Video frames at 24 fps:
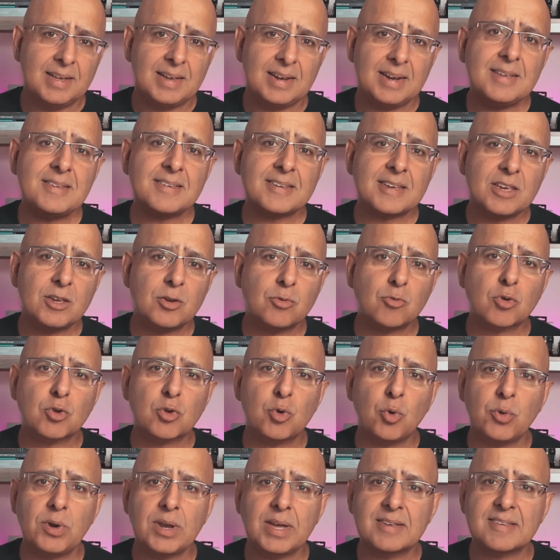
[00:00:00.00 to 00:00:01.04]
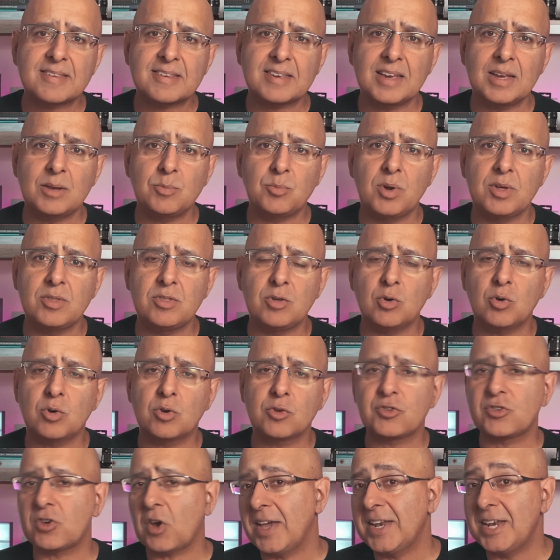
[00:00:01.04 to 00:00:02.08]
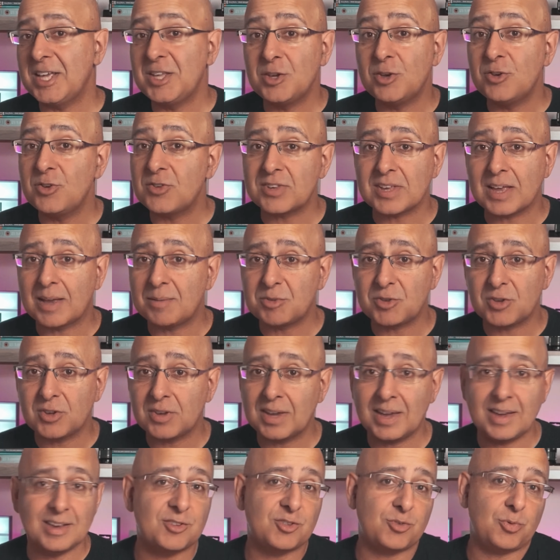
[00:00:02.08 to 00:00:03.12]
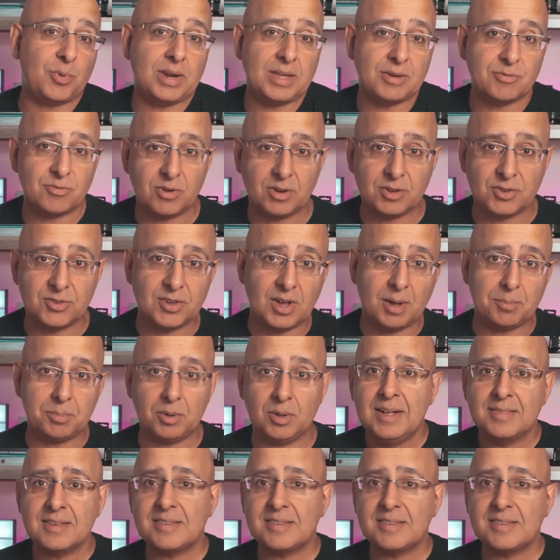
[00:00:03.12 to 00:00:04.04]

Let's say you're recording a scene with your shiny new Samsung S twenty, for example.